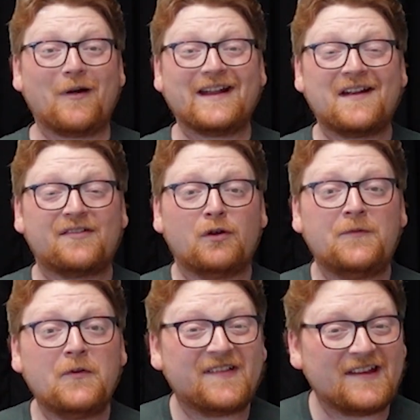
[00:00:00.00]
Alright guys, so
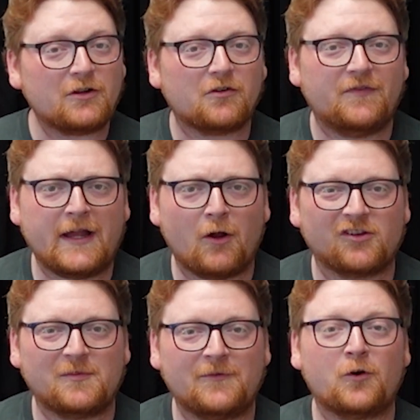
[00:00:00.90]
if you've seen our
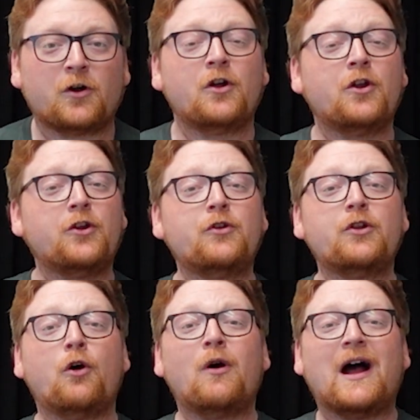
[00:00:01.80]
videos before, you
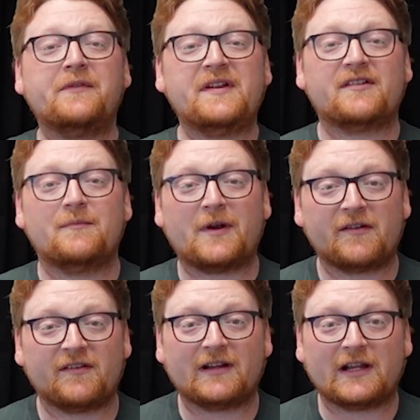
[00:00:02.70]
know how these
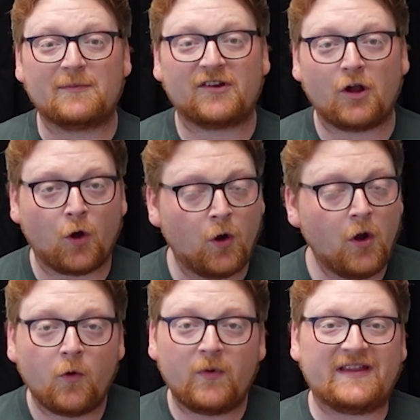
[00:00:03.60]
comparison clips go.
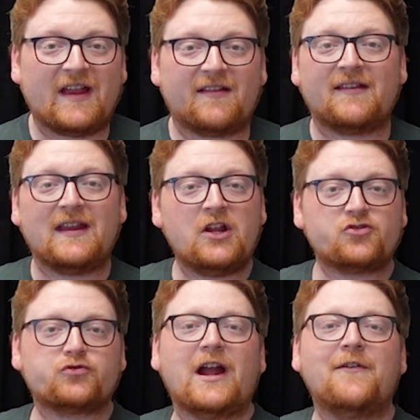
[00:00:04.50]
We test
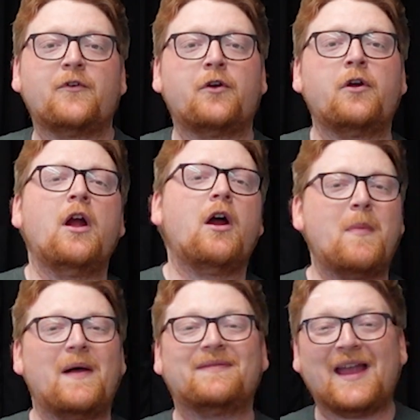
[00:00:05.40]
each driver
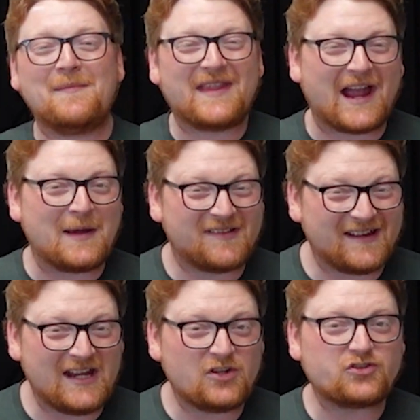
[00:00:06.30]
about 10 times
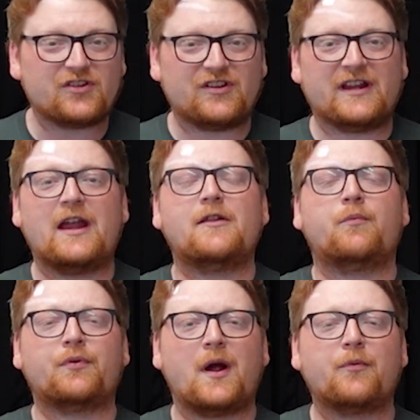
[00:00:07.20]
each just to get a
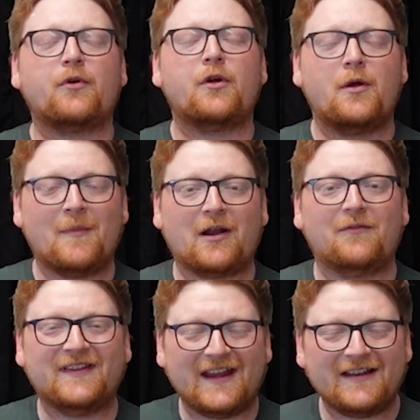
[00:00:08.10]
proper amount
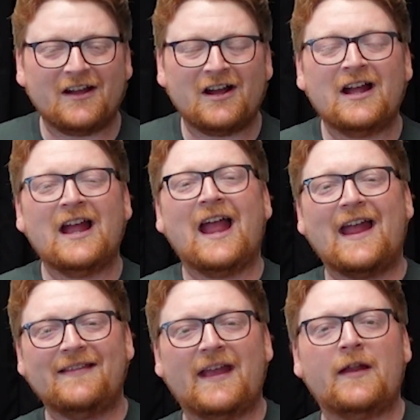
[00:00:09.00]
of data,
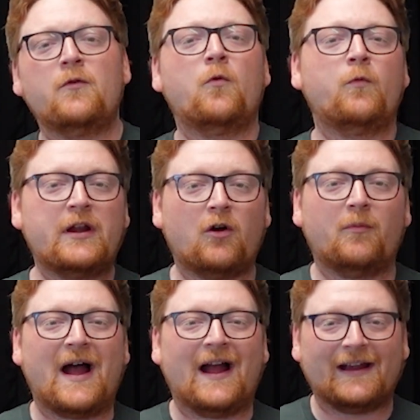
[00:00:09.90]
and then we go
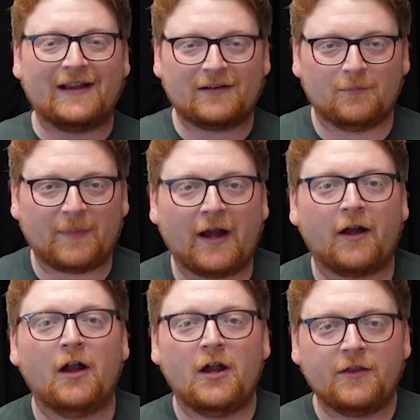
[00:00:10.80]
back and
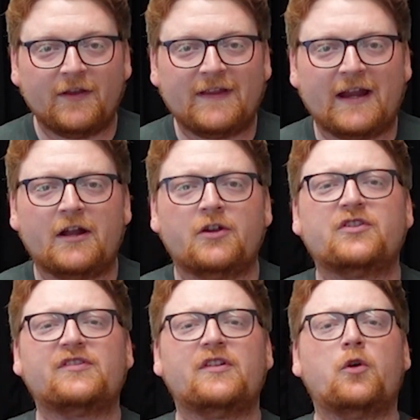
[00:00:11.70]
compare the data
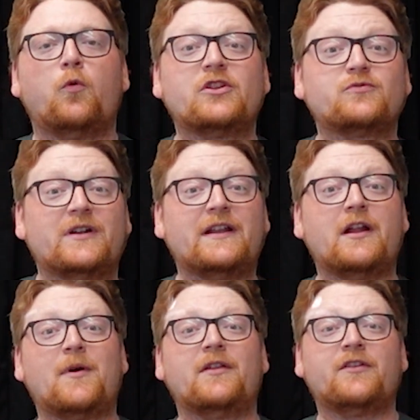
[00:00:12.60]
just to know which one
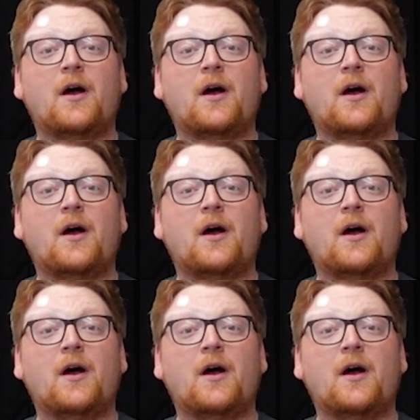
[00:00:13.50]
ended up on